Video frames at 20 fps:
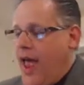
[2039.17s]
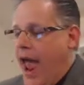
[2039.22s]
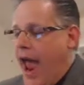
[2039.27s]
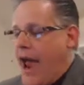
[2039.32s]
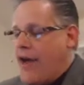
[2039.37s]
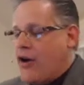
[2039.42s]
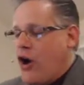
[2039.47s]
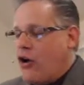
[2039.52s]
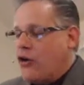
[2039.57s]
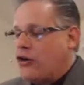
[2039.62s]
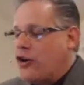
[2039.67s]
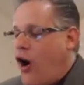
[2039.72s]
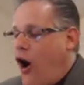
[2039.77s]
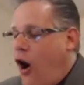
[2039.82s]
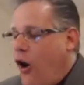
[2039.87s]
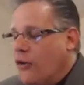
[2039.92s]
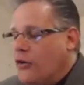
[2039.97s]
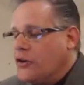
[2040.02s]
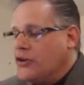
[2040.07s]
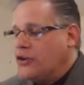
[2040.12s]
and are
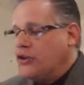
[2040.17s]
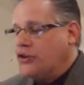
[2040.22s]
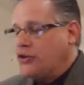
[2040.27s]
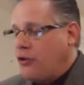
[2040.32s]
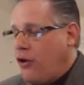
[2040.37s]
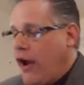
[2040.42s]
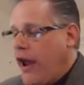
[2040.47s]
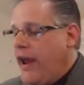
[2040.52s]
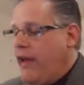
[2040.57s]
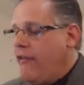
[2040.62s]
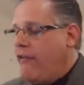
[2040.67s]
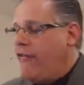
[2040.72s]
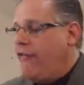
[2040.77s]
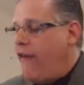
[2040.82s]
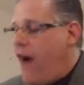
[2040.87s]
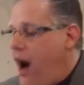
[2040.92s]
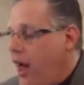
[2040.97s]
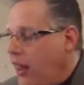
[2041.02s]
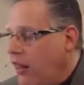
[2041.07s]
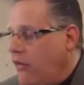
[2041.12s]
gone astray,
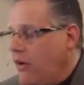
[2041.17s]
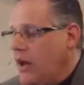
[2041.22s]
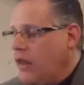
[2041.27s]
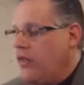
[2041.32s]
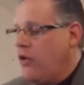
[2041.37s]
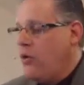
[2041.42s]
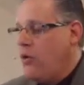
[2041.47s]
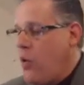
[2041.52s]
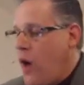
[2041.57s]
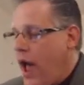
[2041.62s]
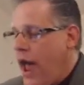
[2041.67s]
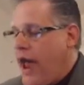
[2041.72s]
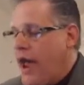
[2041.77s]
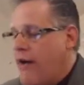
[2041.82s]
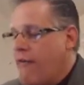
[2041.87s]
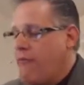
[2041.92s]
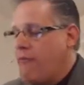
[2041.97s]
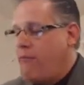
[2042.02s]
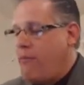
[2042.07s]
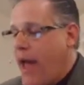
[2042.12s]
following the way
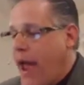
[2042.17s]
of